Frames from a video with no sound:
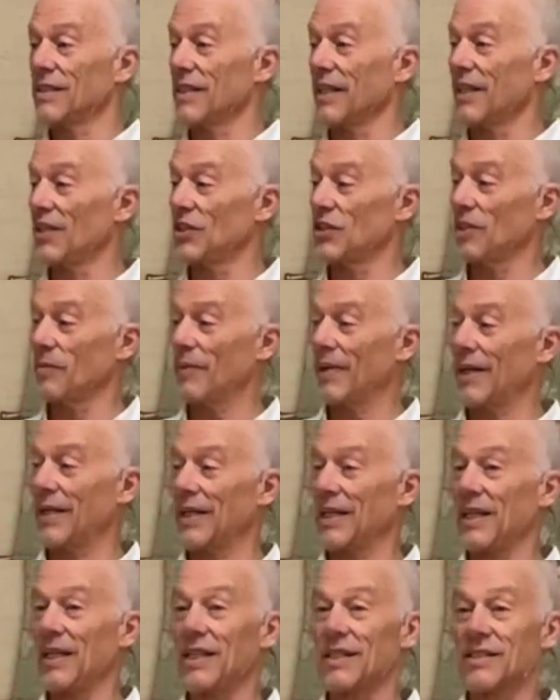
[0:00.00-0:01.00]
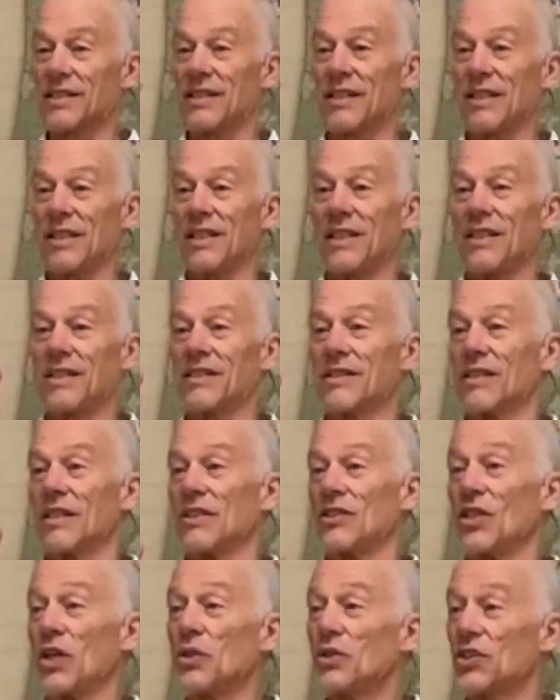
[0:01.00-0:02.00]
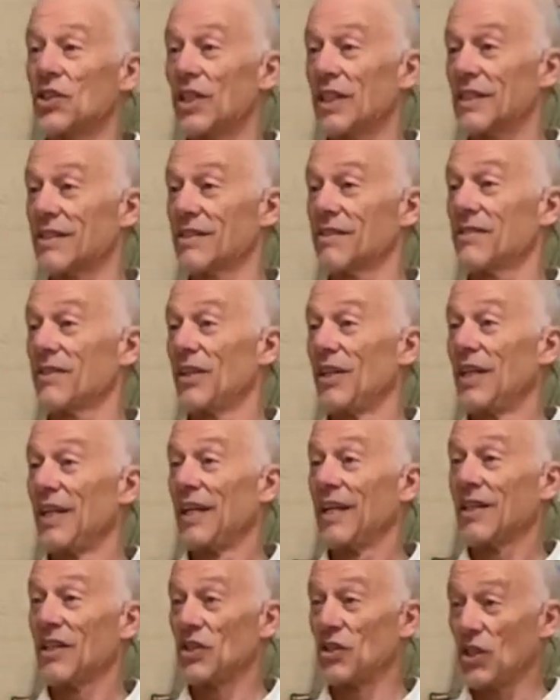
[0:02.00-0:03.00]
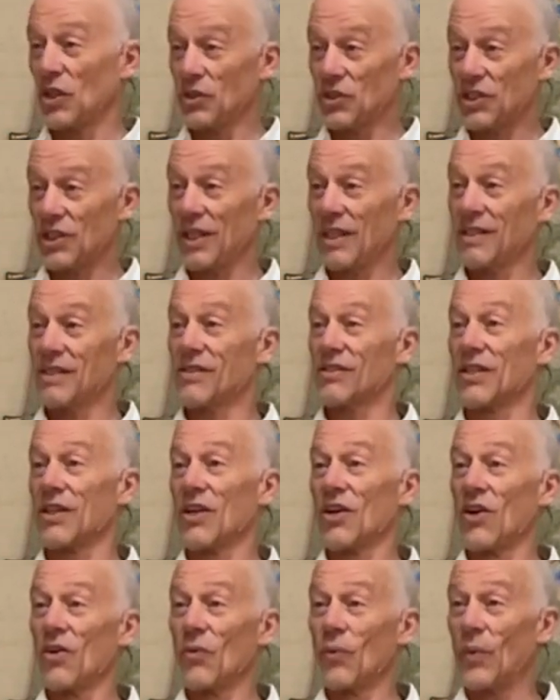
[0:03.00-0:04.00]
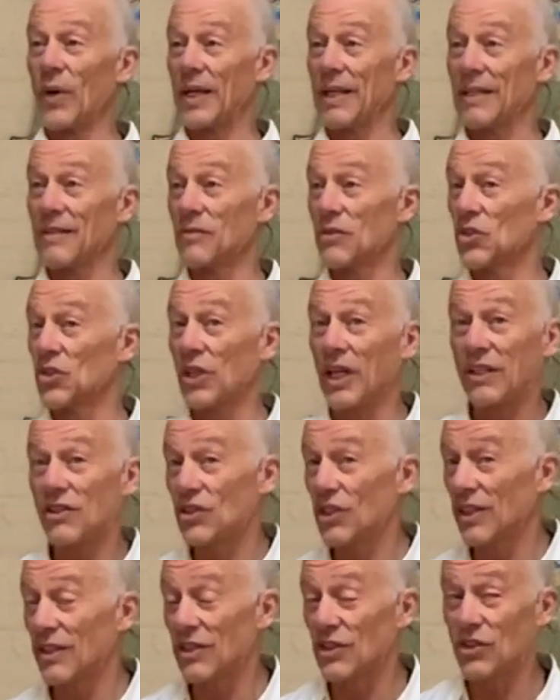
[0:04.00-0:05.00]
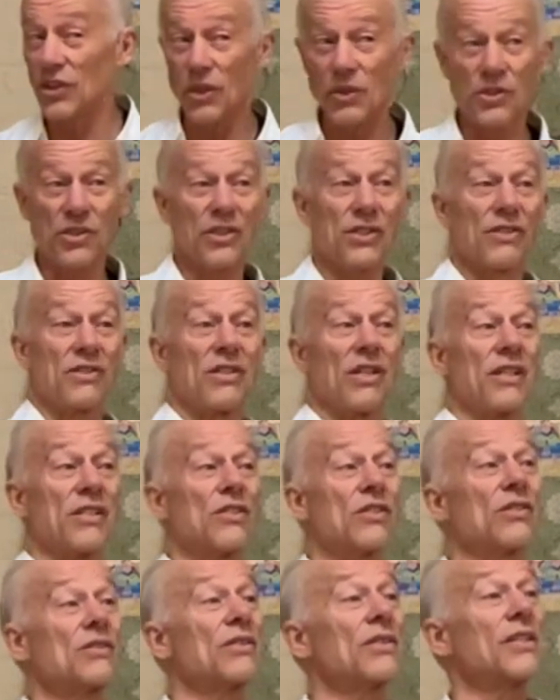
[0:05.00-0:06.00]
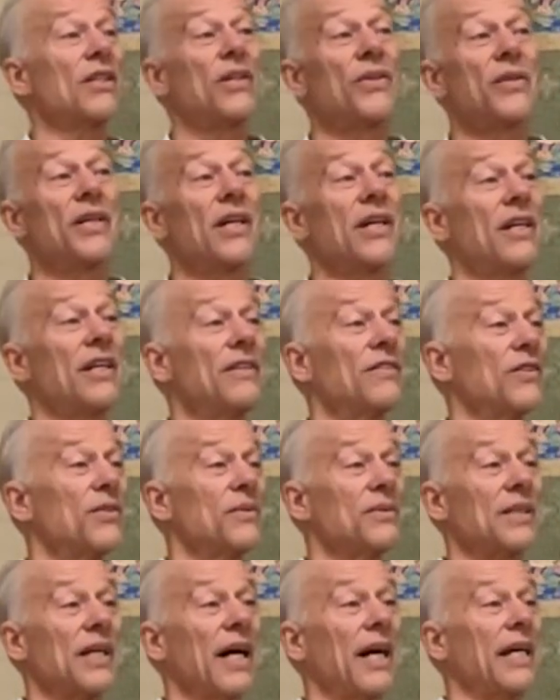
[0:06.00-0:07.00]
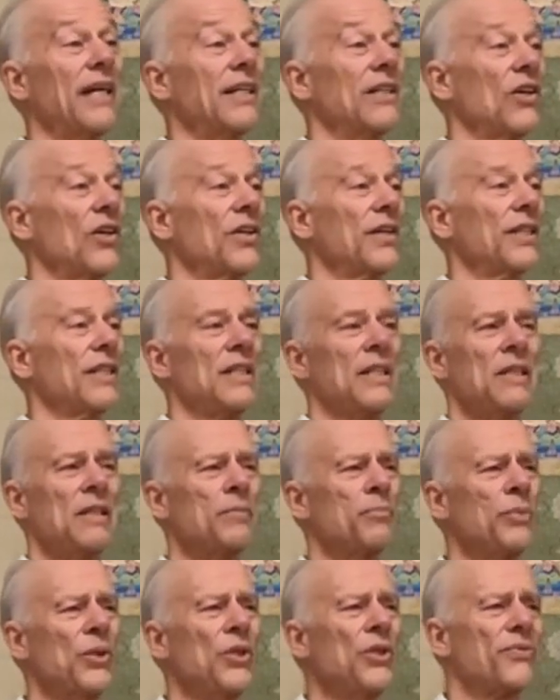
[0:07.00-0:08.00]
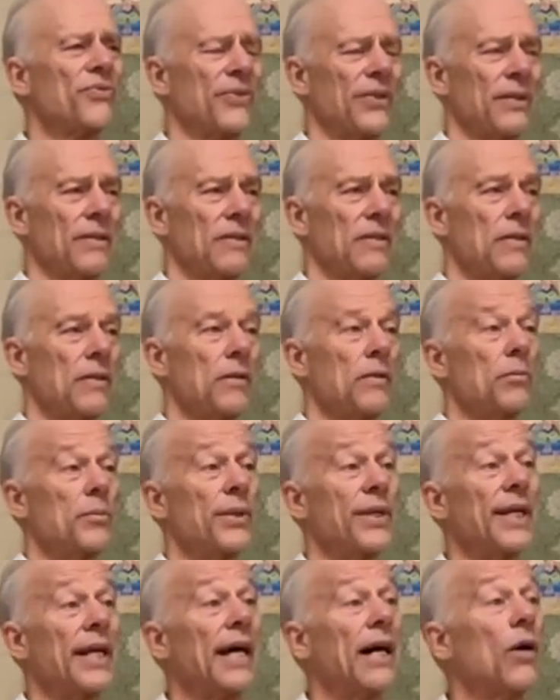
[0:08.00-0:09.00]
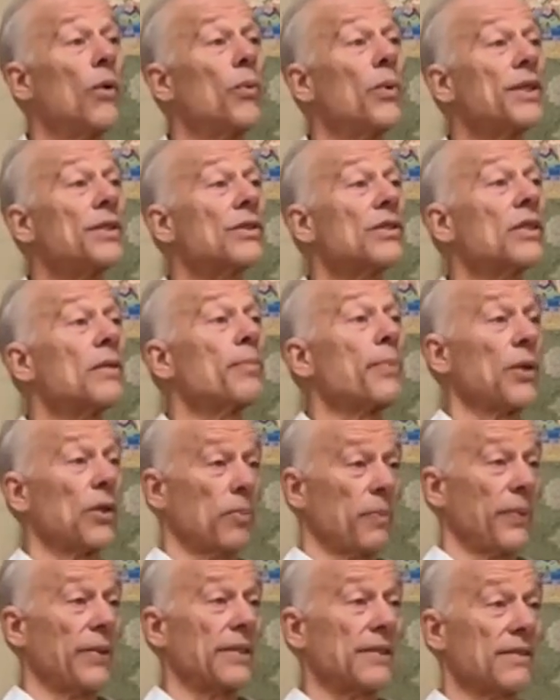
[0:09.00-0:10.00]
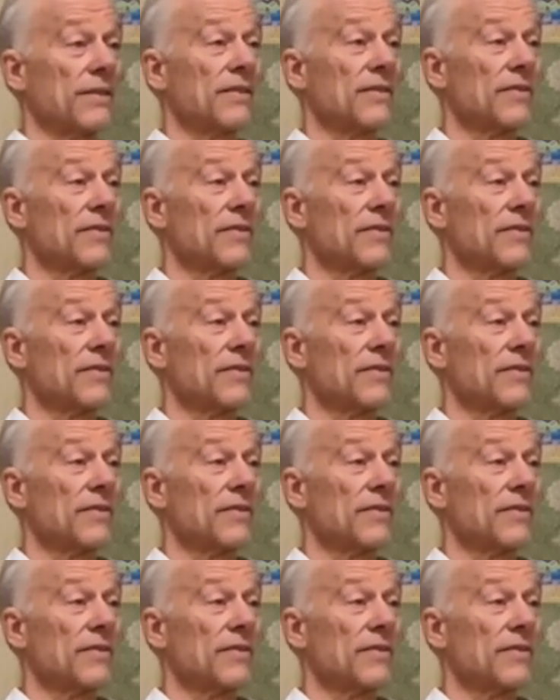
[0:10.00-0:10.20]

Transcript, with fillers: the energy body, its needs, the doshiks, the doshas, and what changing the doshas does through yoga and through diet and all that. Beautiful. But now, what's the purpose?